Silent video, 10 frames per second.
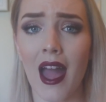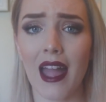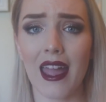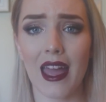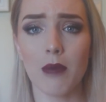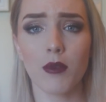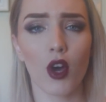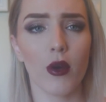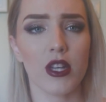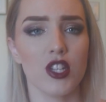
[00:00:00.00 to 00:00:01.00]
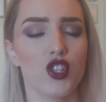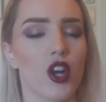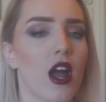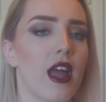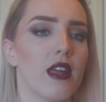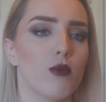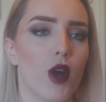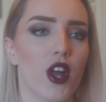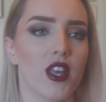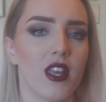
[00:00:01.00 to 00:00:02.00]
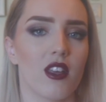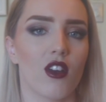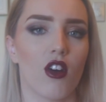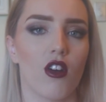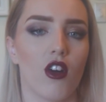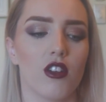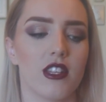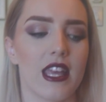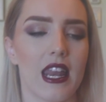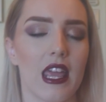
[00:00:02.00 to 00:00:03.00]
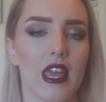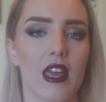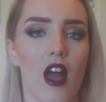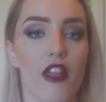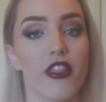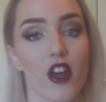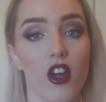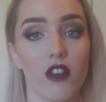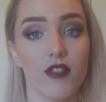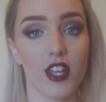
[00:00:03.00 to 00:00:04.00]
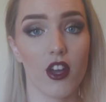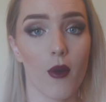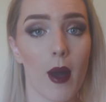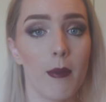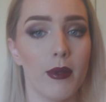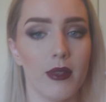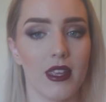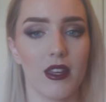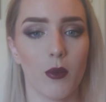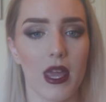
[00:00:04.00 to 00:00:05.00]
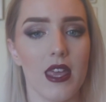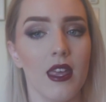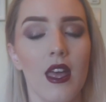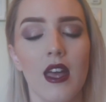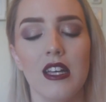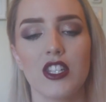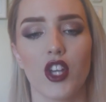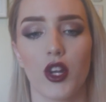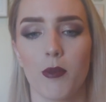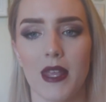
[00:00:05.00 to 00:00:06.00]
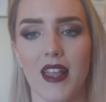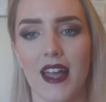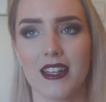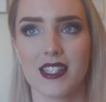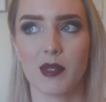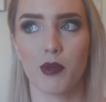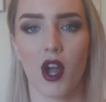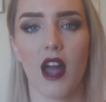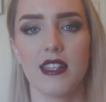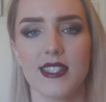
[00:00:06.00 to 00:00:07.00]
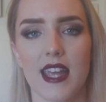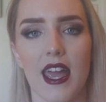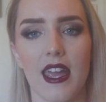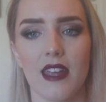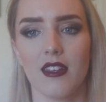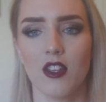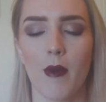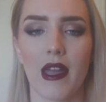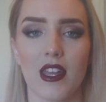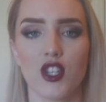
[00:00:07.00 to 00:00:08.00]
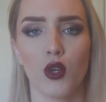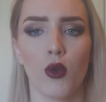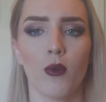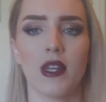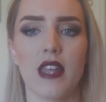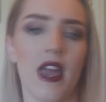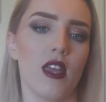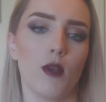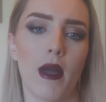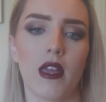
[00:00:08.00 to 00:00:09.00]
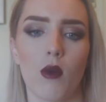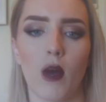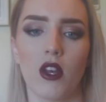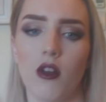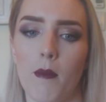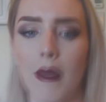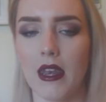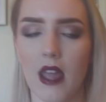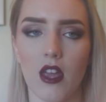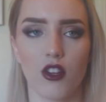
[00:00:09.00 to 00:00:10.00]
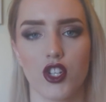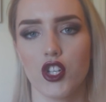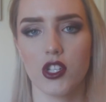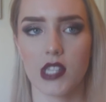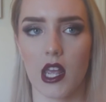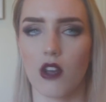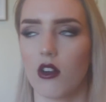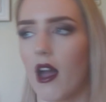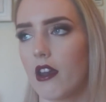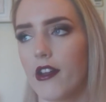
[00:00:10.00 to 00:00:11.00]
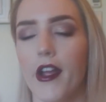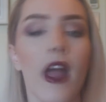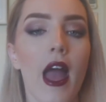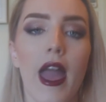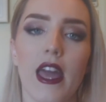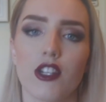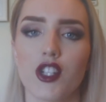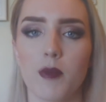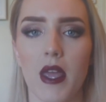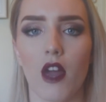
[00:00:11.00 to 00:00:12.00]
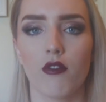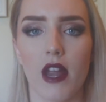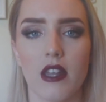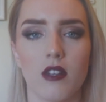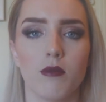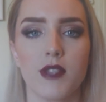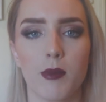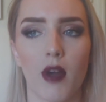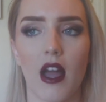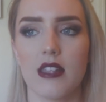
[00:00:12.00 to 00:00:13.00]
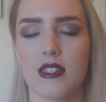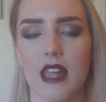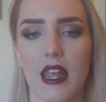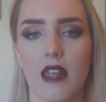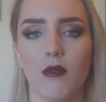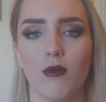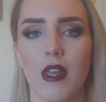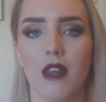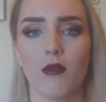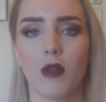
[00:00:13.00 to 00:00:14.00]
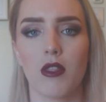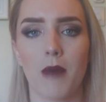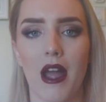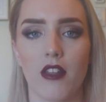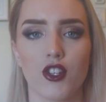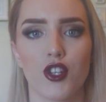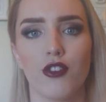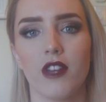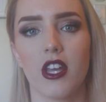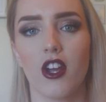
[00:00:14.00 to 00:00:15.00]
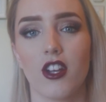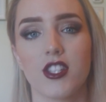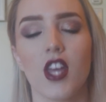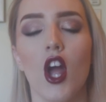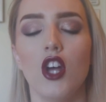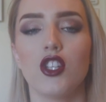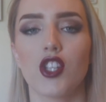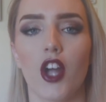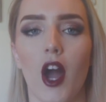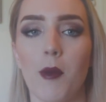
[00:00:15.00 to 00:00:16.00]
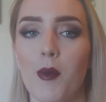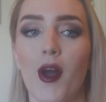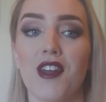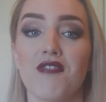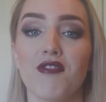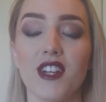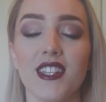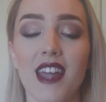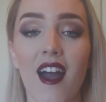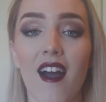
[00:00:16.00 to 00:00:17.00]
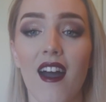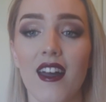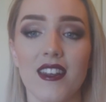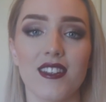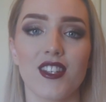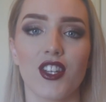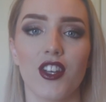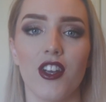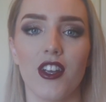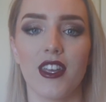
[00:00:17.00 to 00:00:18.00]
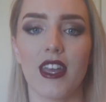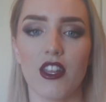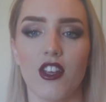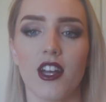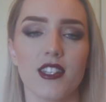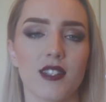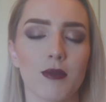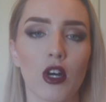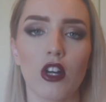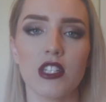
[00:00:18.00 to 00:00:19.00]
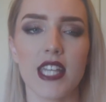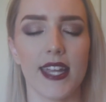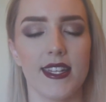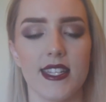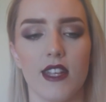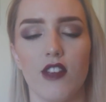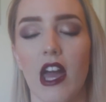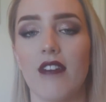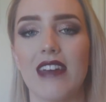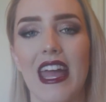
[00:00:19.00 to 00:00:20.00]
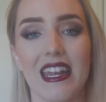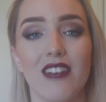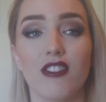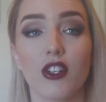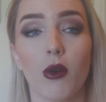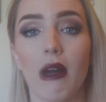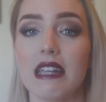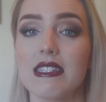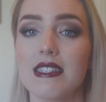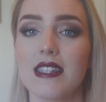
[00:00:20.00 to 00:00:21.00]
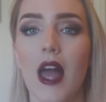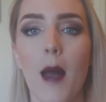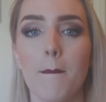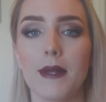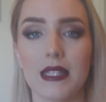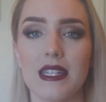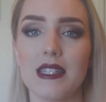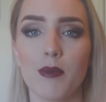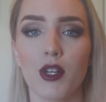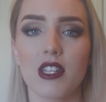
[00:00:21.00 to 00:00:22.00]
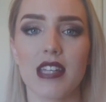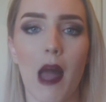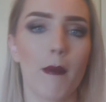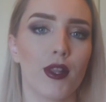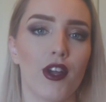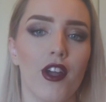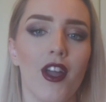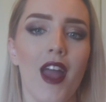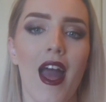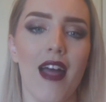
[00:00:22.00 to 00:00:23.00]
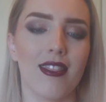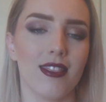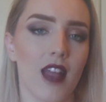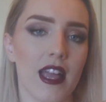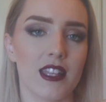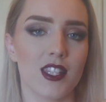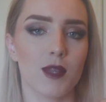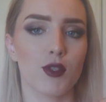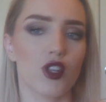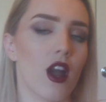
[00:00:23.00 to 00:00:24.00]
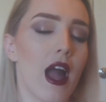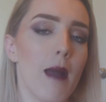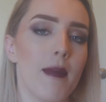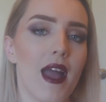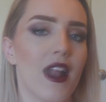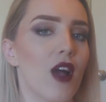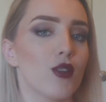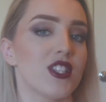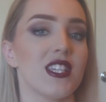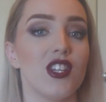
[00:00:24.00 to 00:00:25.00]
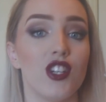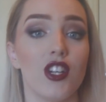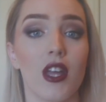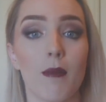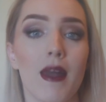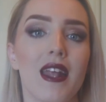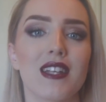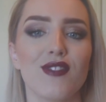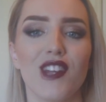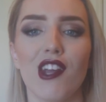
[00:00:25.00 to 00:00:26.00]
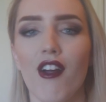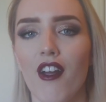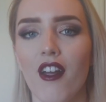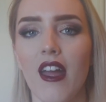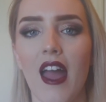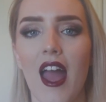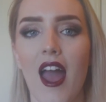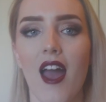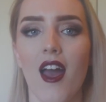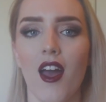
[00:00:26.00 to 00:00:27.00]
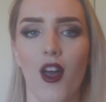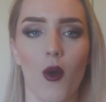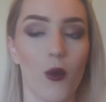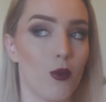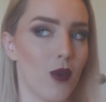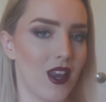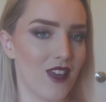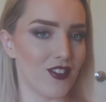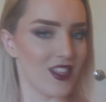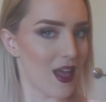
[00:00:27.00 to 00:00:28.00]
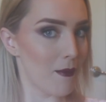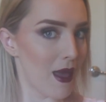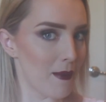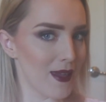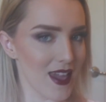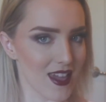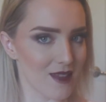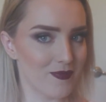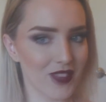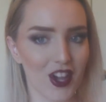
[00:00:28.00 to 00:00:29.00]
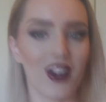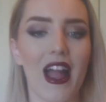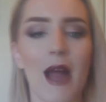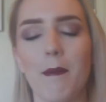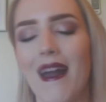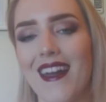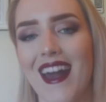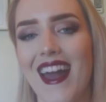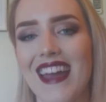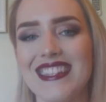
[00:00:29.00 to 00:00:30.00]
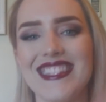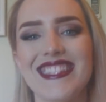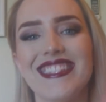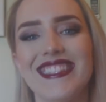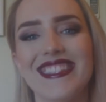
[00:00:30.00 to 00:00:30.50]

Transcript: I am going to try and working on getting a third video up in a week. So it'll be like a surprise day. You might get 2 in one day. You might get one Monday or a Tuesday, or I don't know. It'll just be a random surprise day in with my other 2 videos. So I'll be working really hard to get you guys some content. If you have any requests, please put it down below. Like and subscribe, and I will see you in my next video, whenever that may be. Alright, bye guys!